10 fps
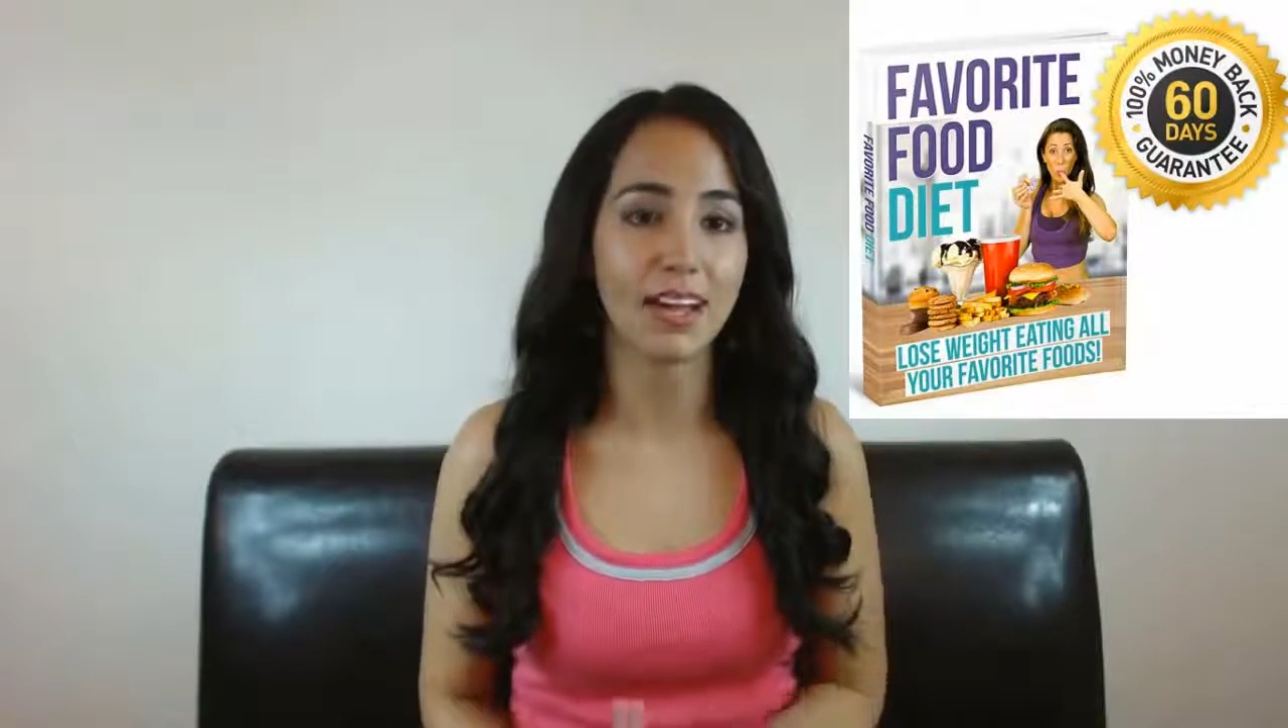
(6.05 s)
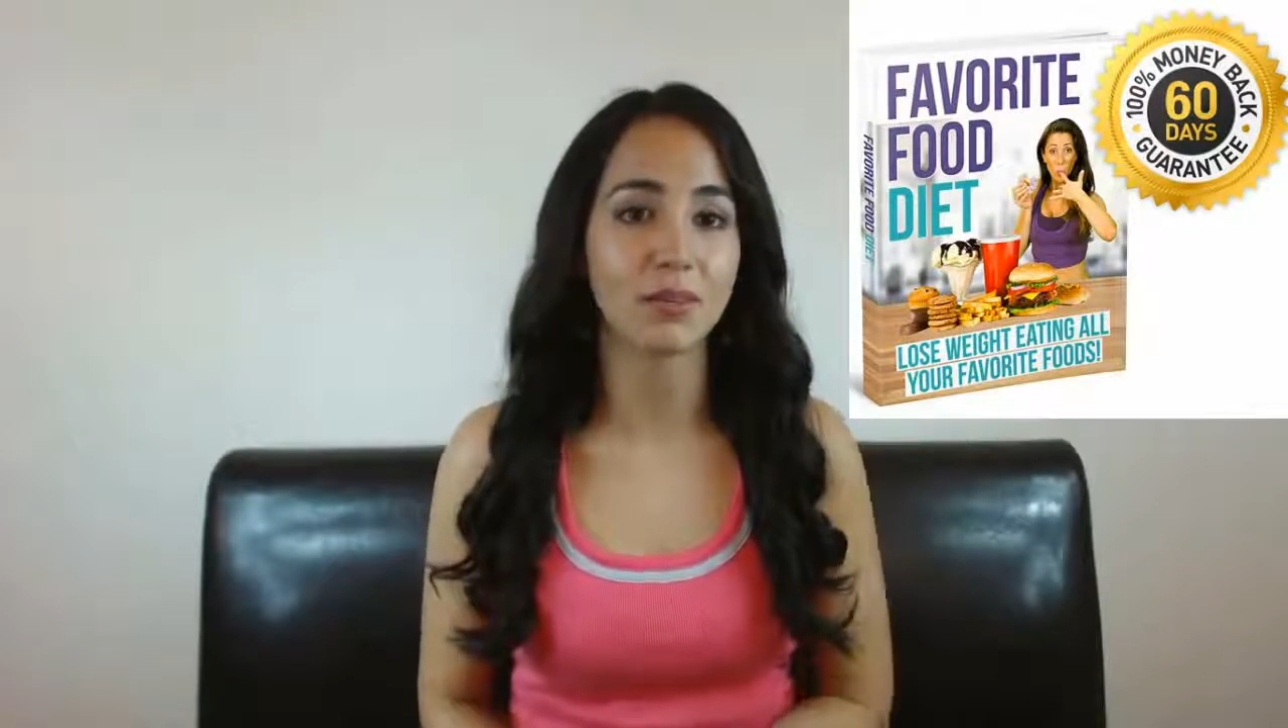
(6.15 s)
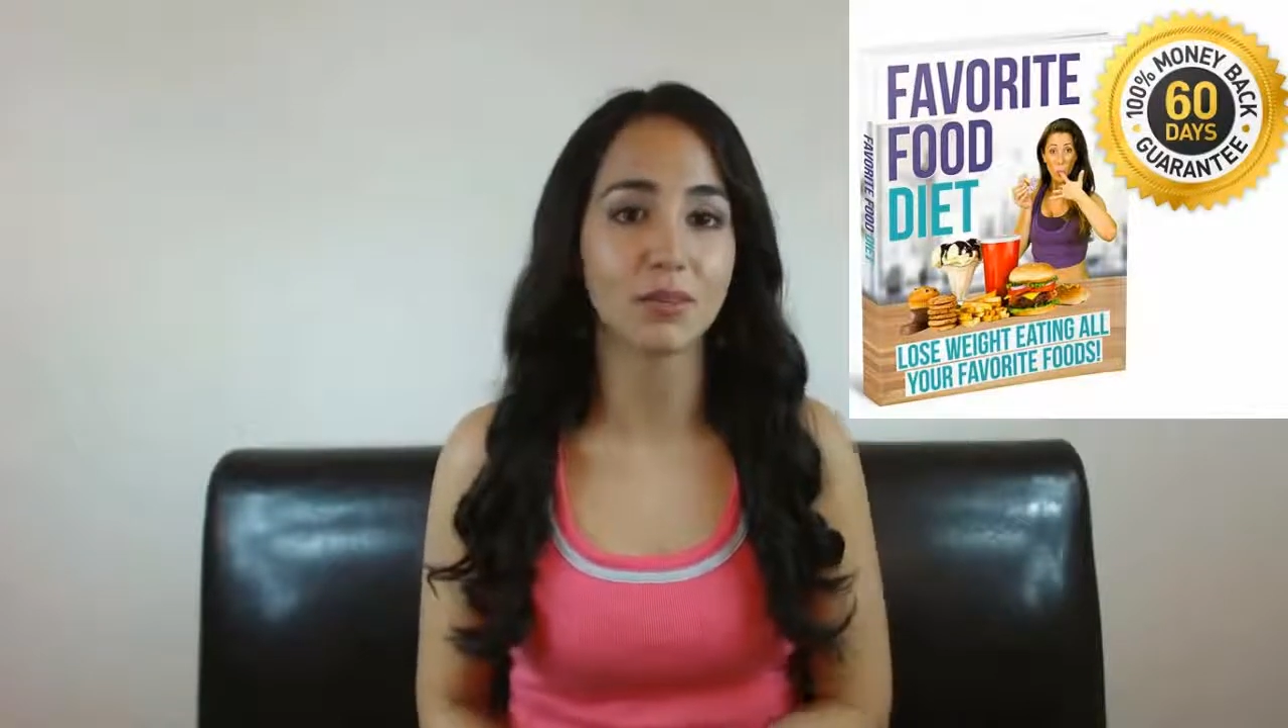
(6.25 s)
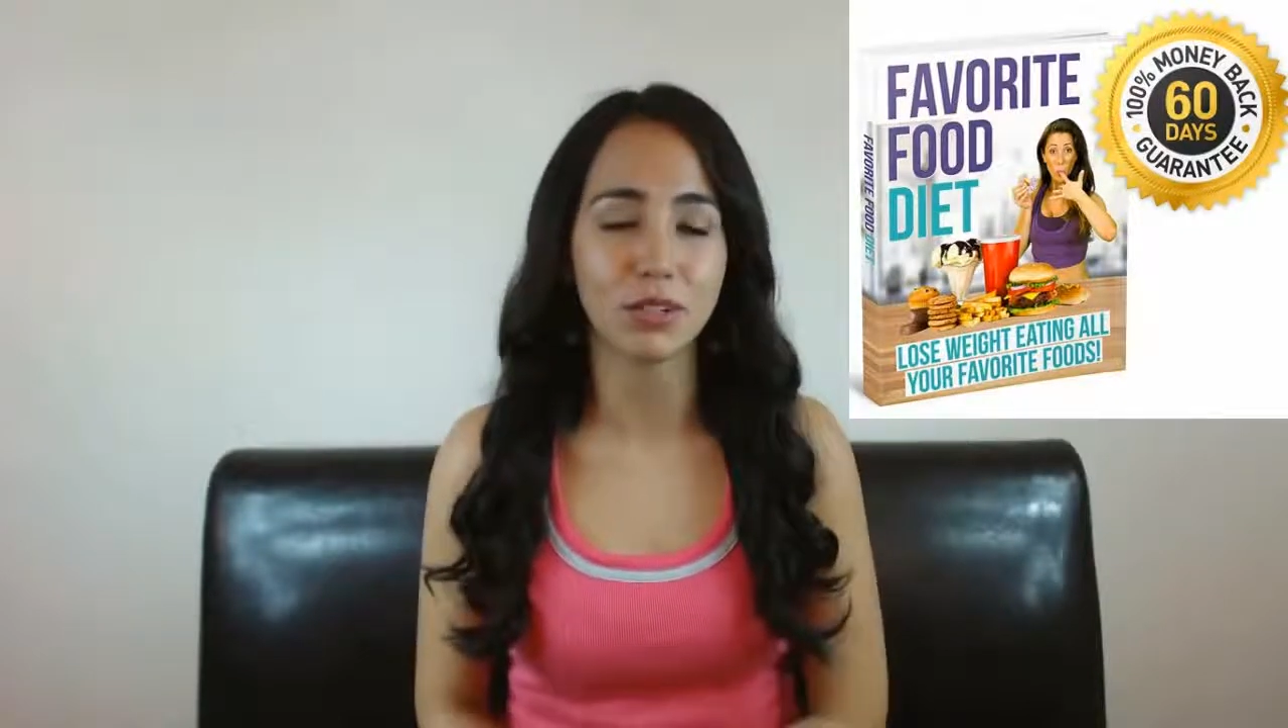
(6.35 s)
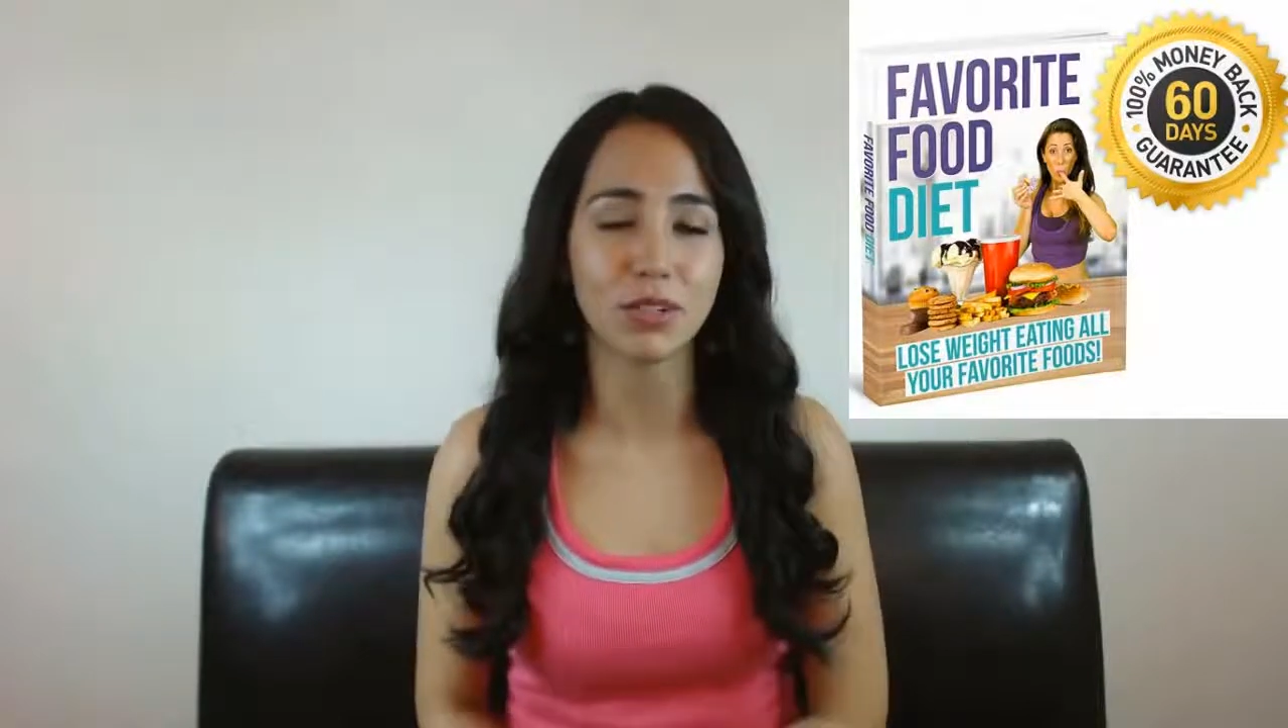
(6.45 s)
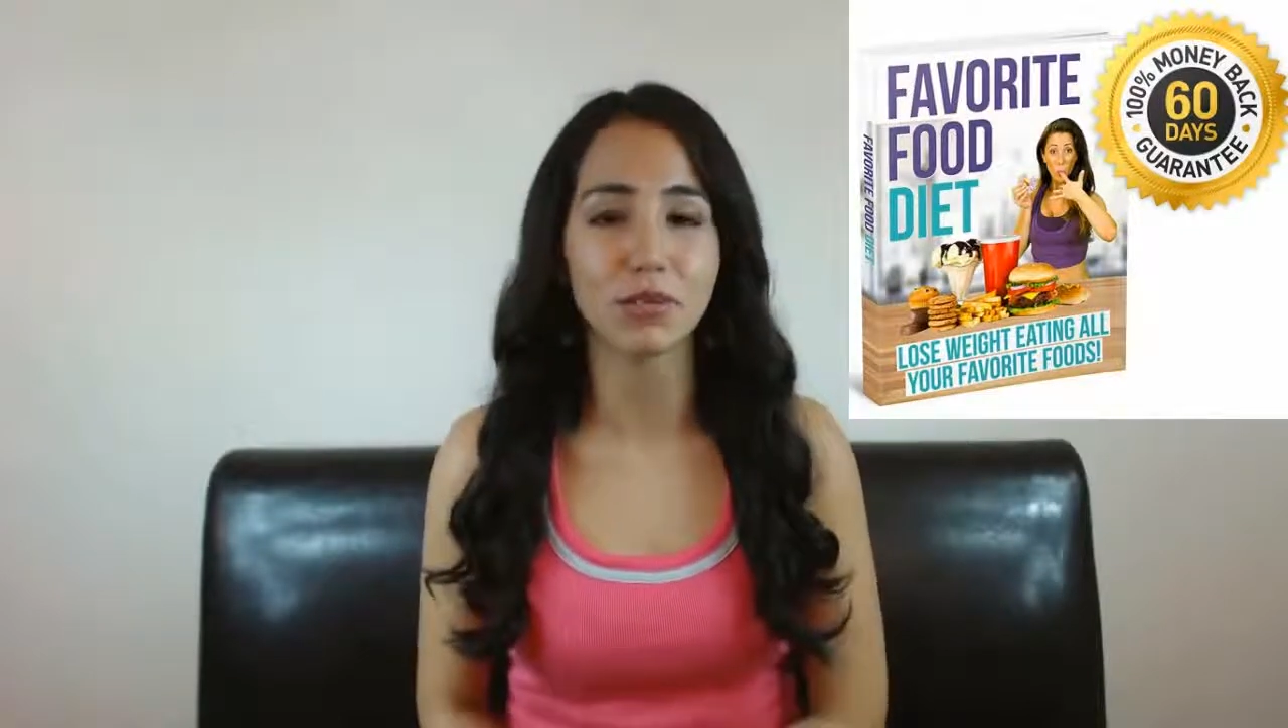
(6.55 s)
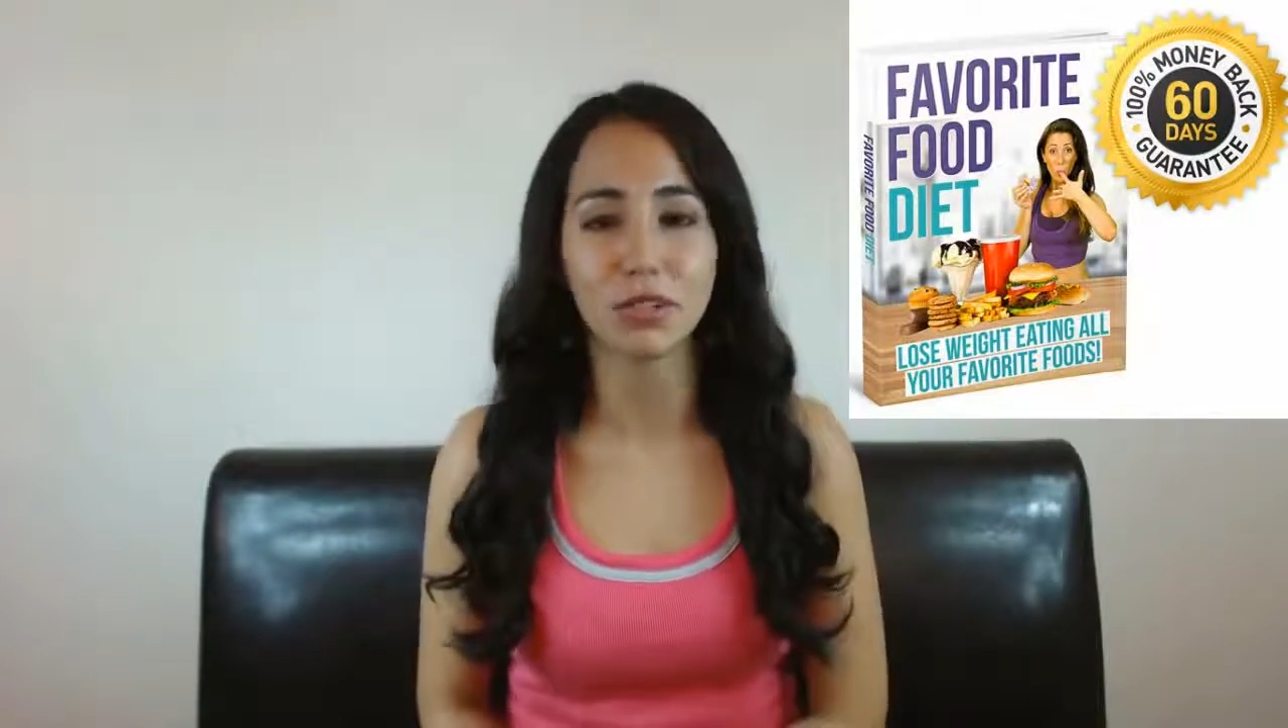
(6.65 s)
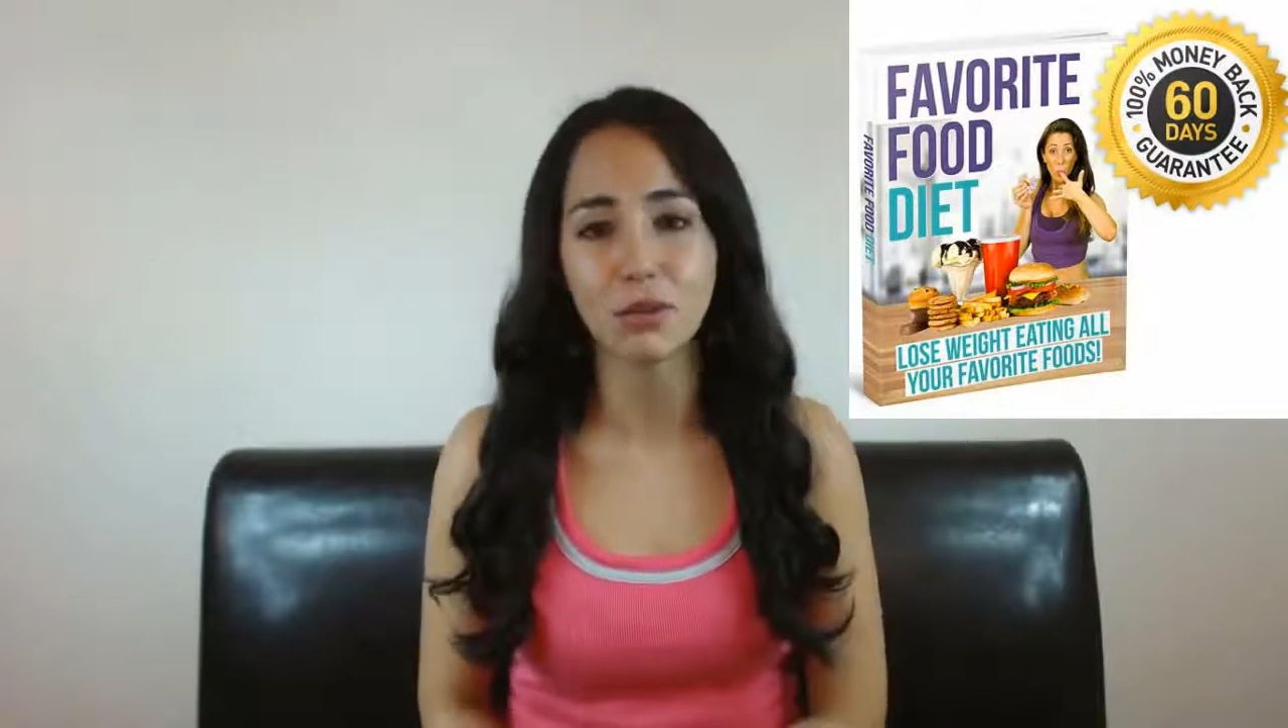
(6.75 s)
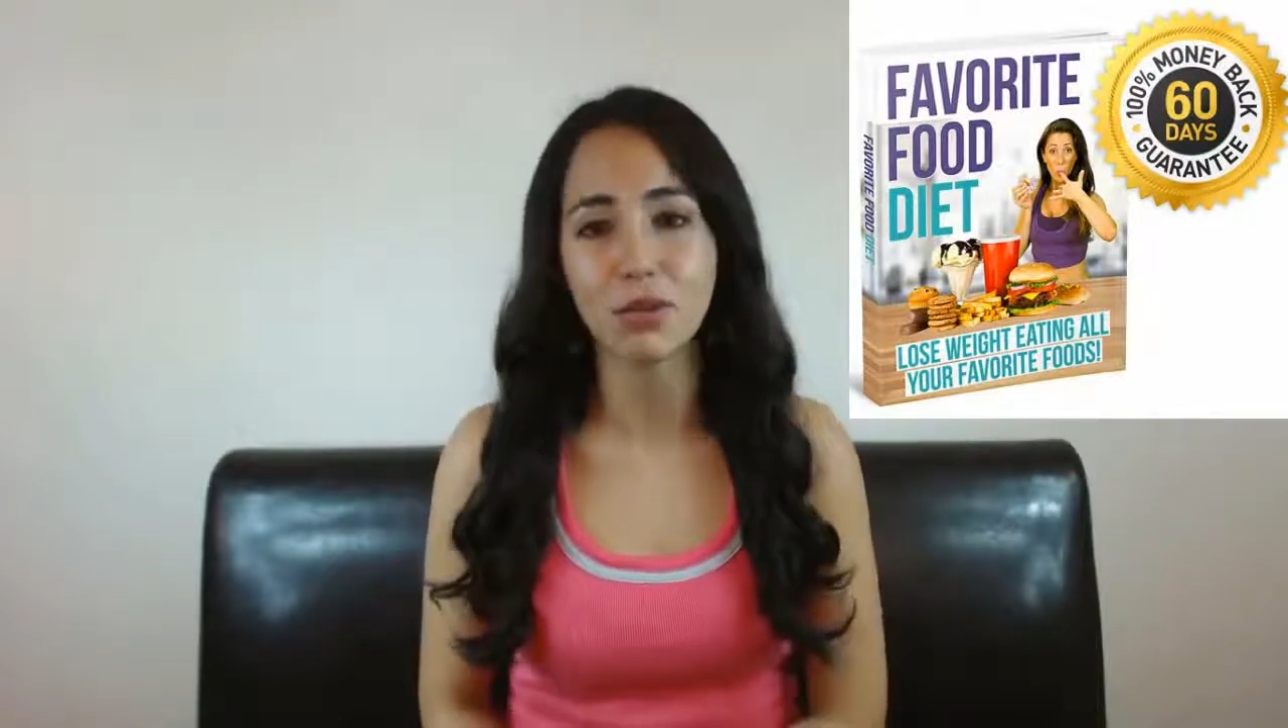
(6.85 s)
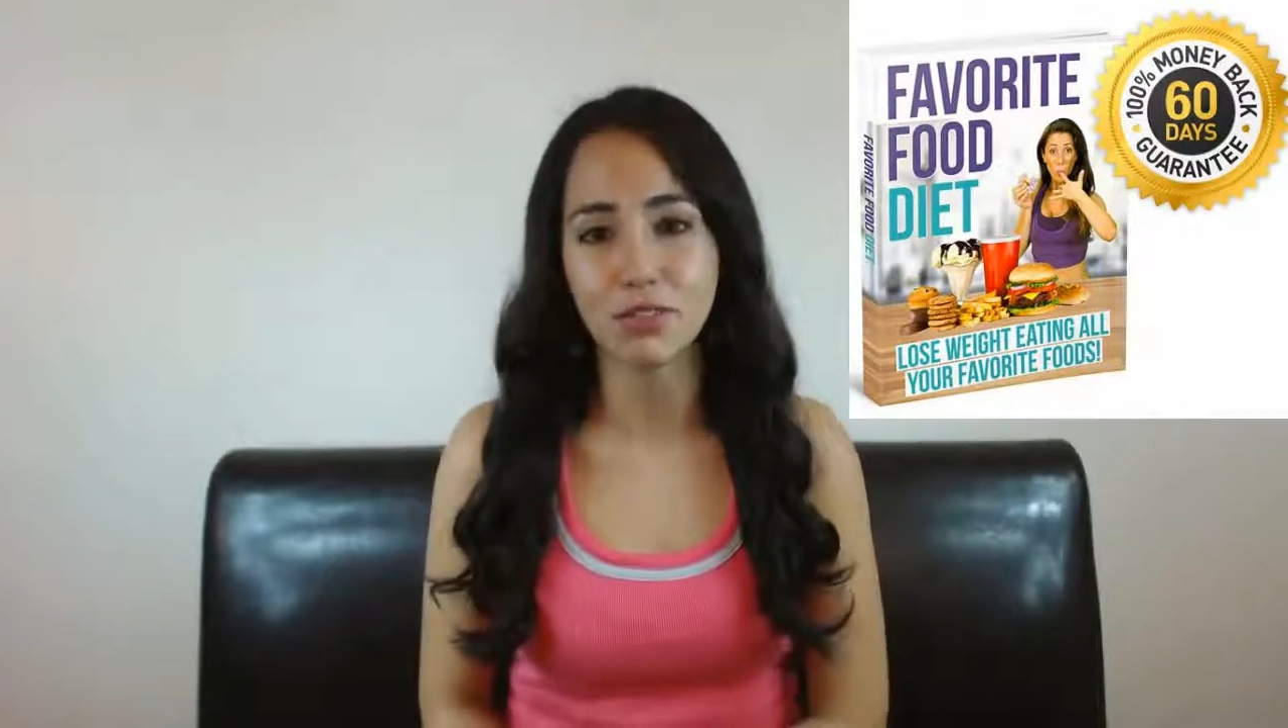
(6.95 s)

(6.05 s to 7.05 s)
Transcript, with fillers: had a really